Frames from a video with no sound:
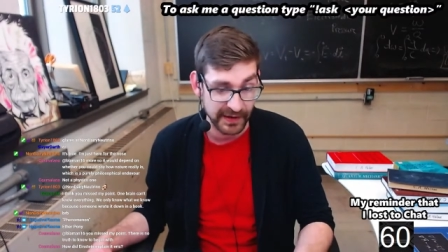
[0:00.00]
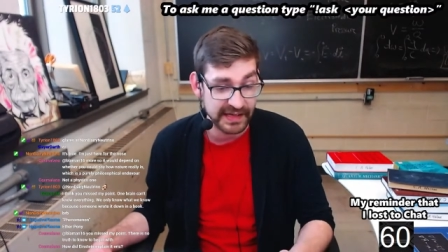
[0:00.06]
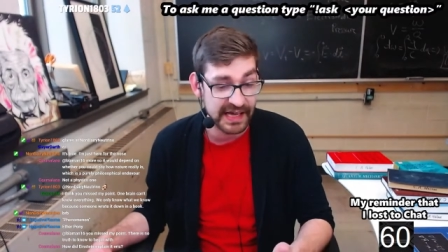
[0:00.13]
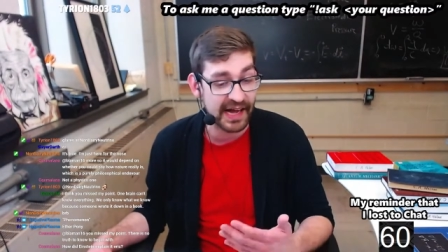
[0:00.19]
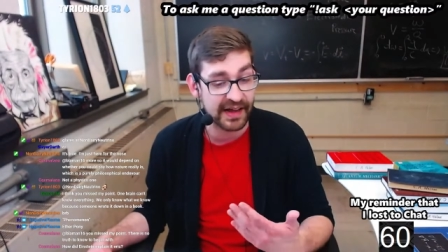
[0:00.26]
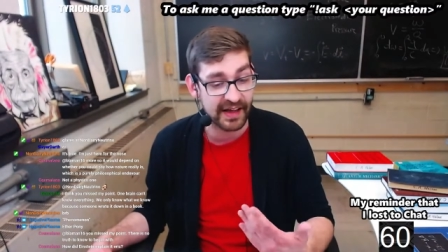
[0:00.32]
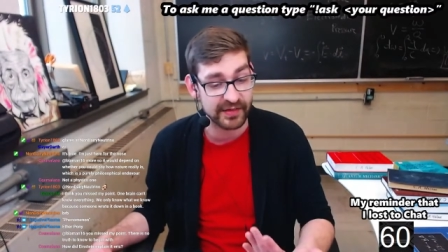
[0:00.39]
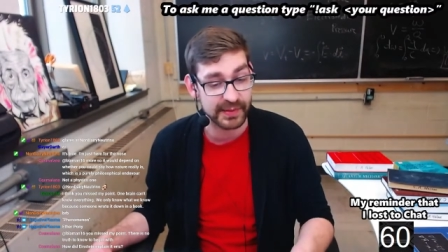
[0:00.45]

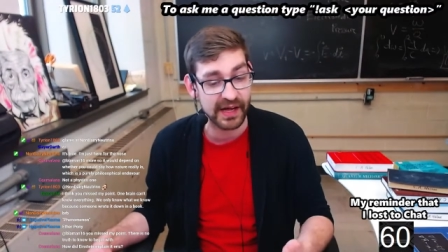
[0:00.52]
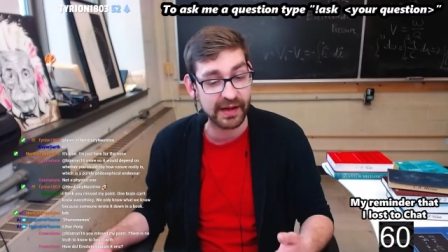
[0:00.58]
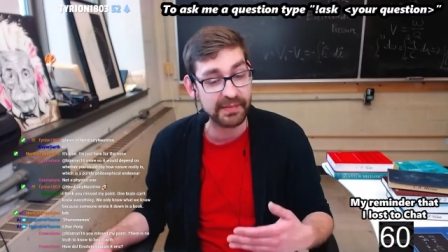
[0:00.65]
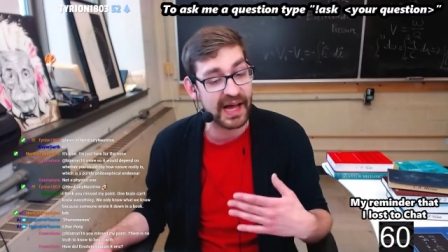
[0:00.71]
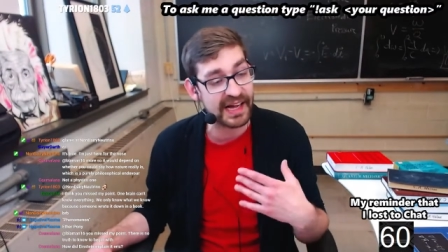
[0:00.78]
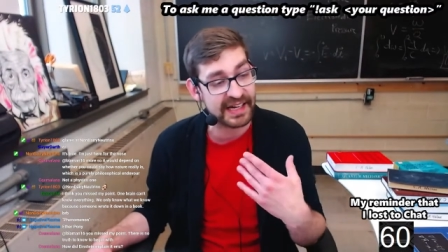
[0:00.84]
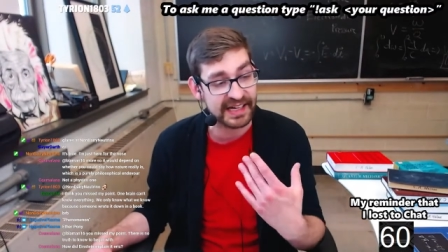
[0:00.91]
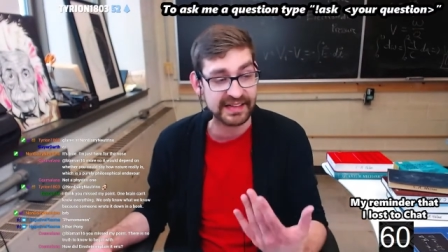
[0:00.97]
Yeah, Cosmo, I'm
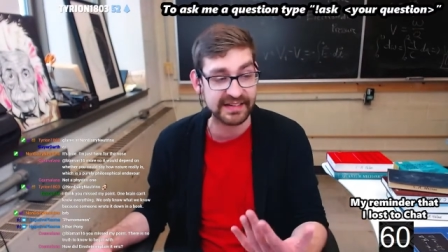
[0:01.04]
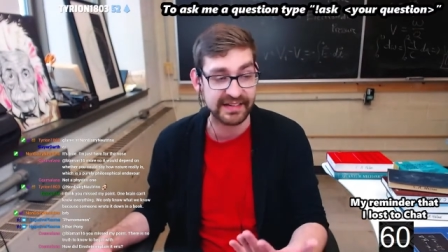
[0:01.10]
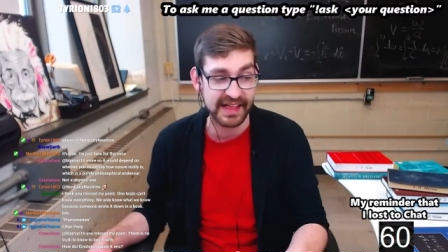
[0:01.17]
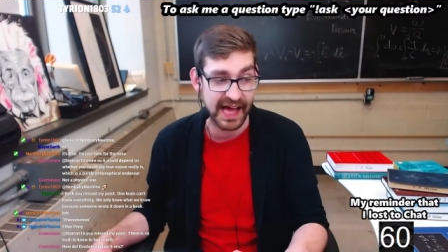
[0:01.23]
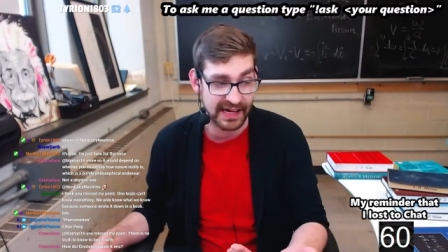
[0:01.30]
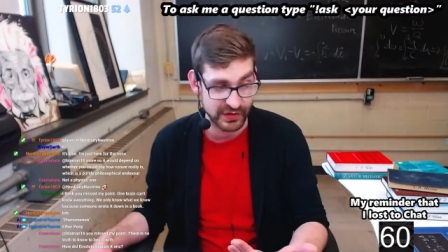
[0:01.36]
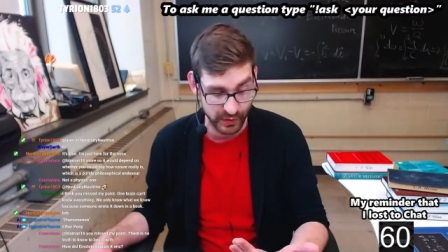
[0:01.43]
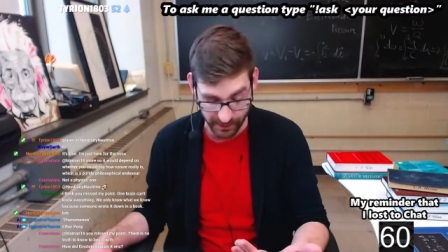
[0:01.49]
not going to get into the
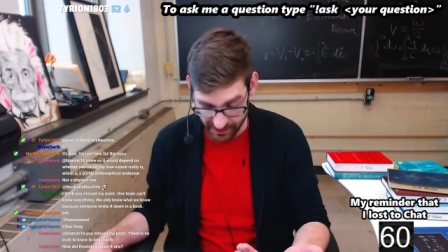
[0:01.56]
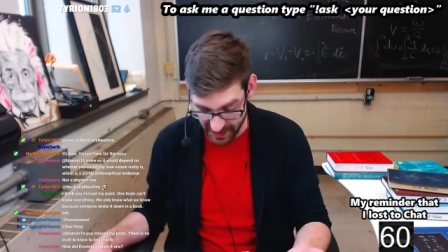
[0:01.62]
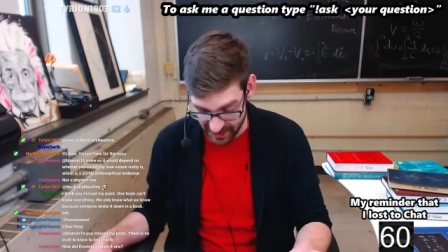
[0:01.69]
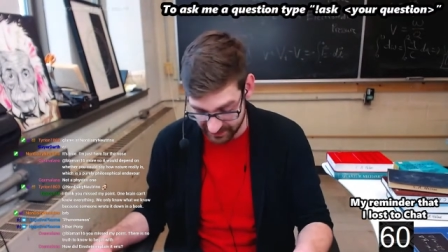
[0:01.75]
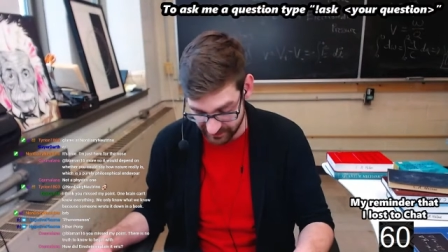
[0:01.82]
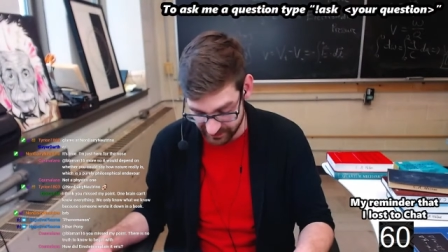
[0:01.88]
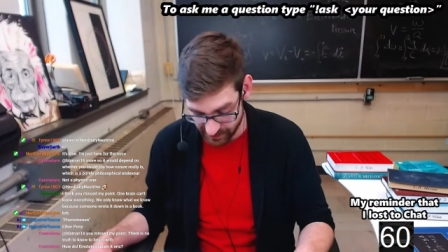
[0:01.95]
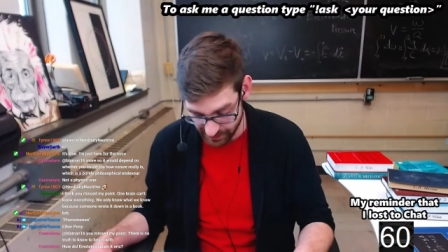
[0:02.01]
actual
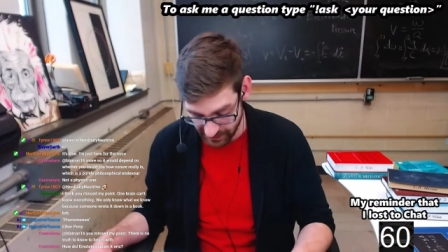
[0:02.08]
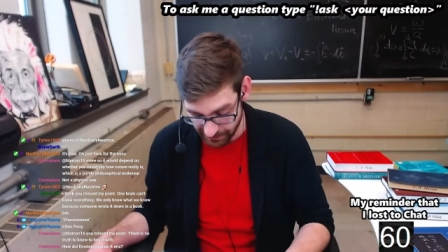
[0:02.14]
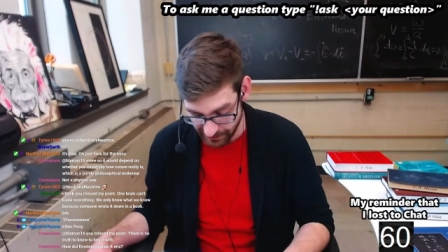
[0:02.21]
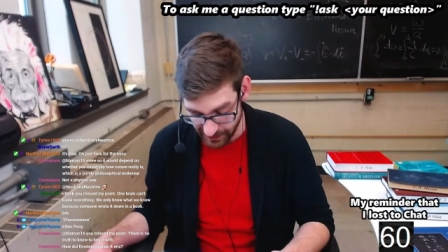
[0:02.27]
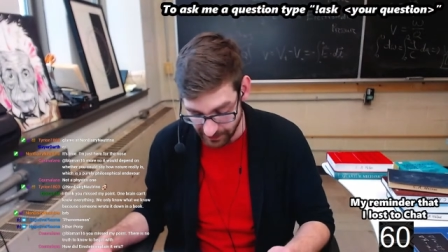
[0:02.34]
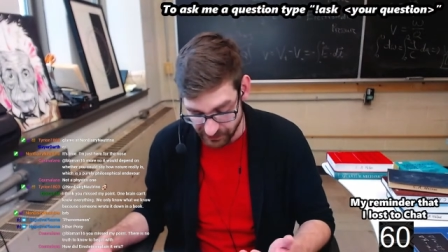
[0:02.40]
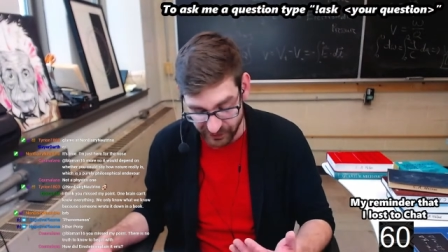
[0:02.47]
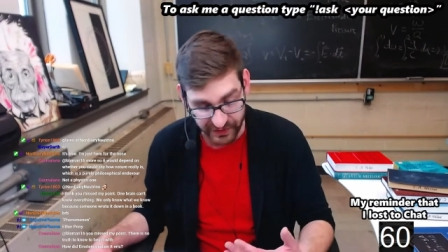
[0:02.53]
maths of the
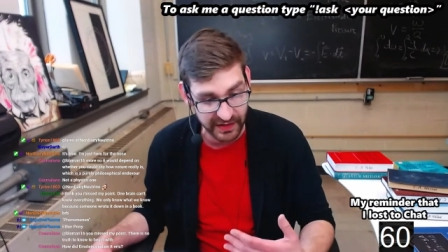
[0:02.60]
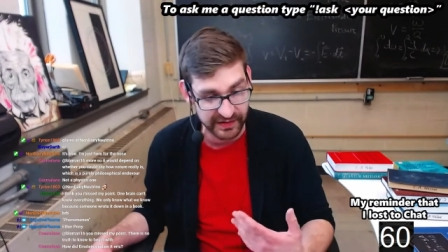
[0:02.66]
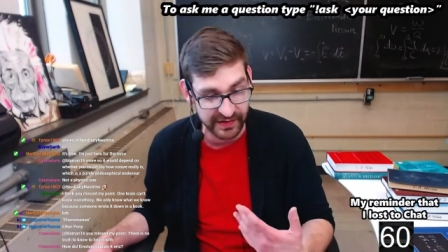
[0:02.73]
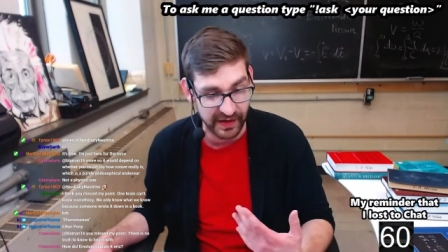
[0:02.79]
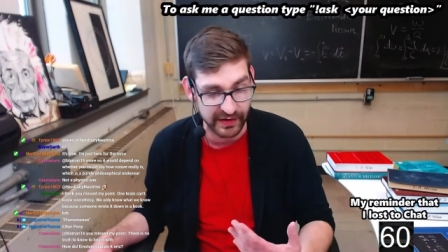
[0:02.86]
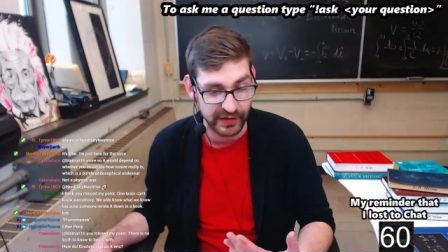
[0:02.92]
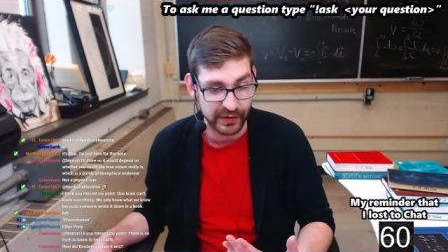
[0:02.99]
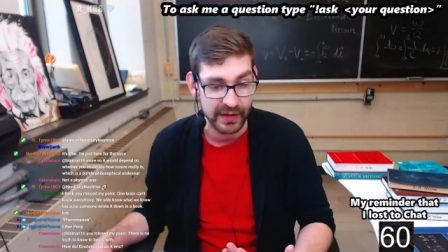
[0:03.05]
paper. I'm just going to
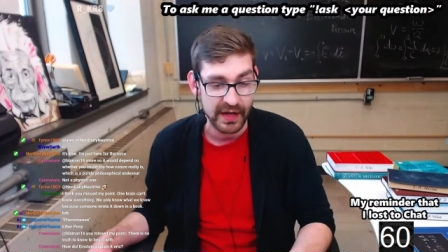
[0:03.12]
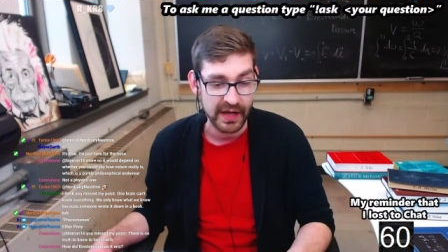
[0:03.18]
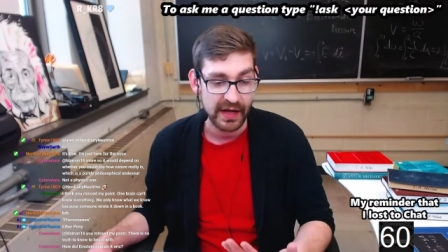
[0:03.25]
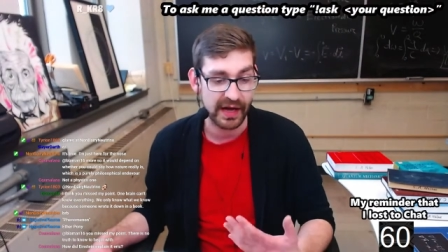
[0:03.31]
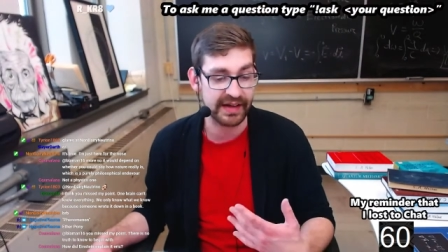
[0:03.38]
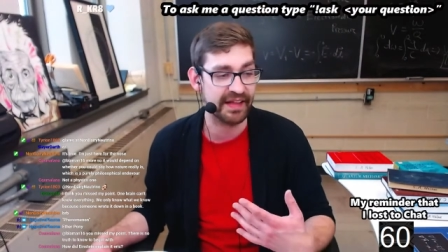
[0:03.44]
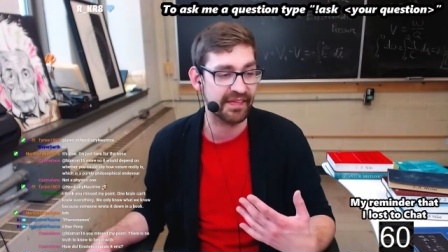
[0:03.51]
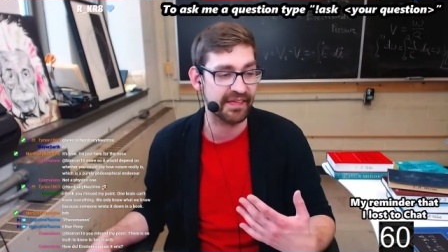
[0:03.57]
tell you
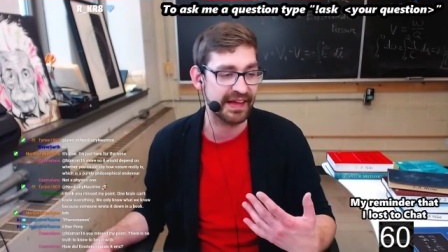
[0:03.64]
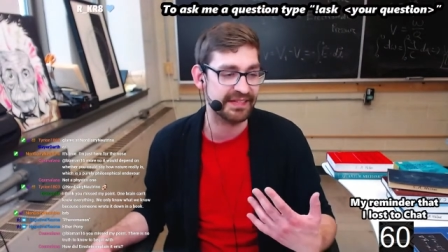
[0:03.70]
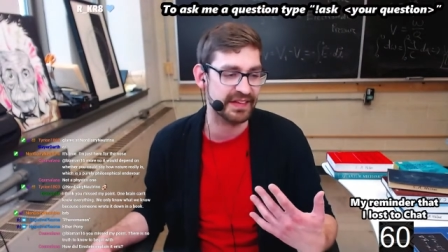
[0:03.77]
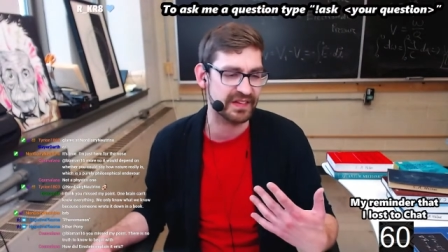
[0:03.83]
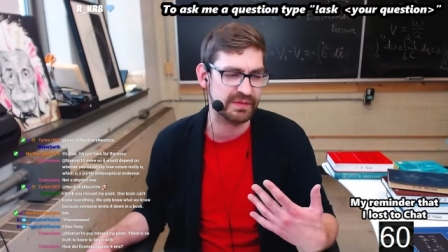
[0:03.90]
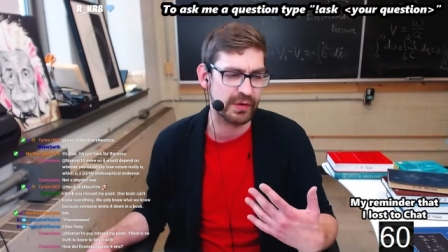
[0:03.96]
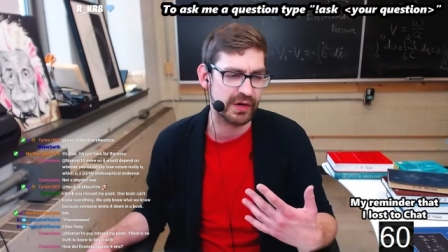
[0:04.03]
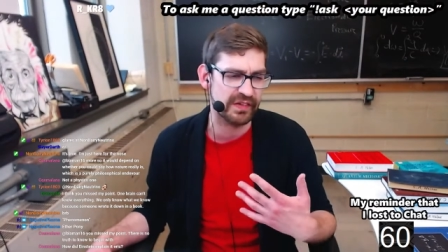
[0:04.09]
again, like
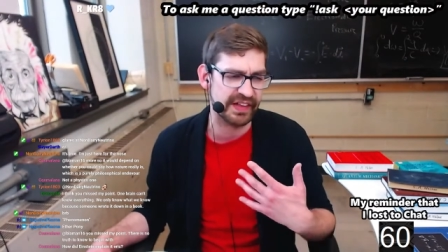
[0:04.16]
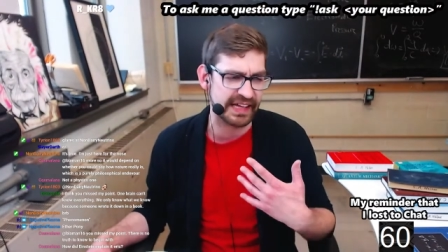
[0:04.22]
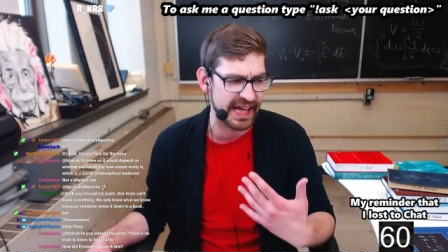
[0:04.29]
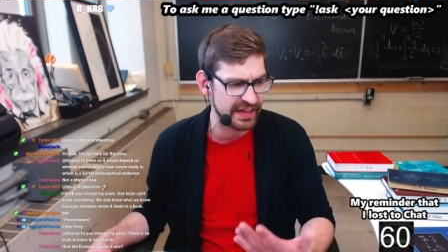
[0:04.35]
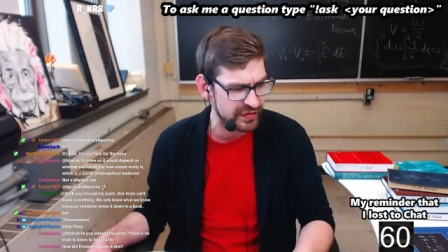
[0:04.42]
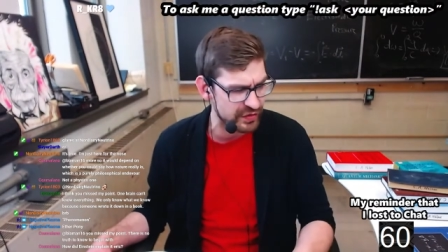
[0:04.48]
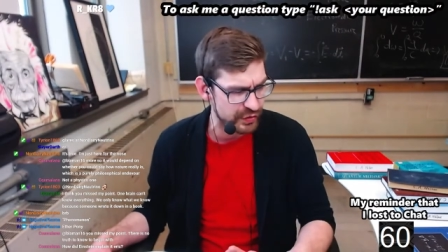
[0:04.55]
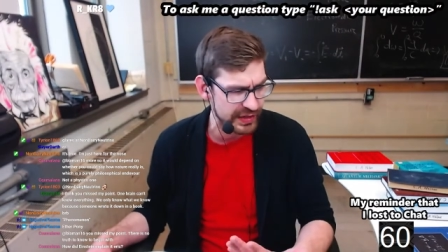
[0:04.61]
this is more of like a
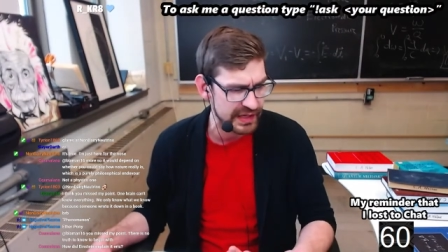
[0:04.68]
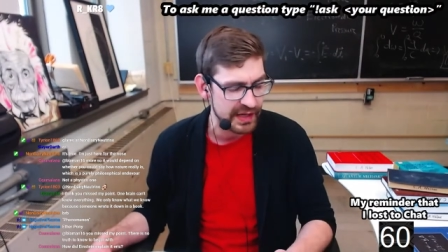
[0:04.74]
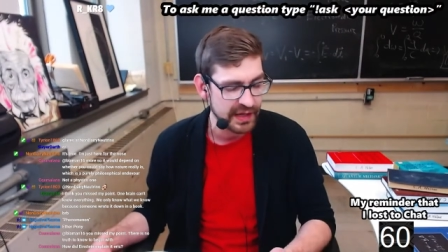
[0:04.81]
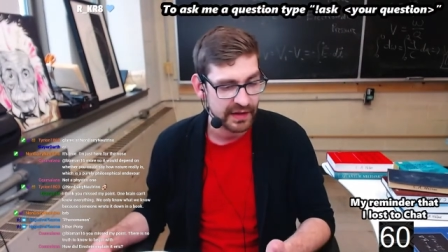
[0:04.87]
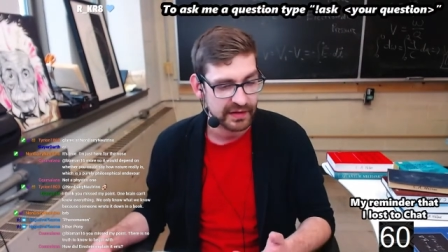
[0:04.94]
history.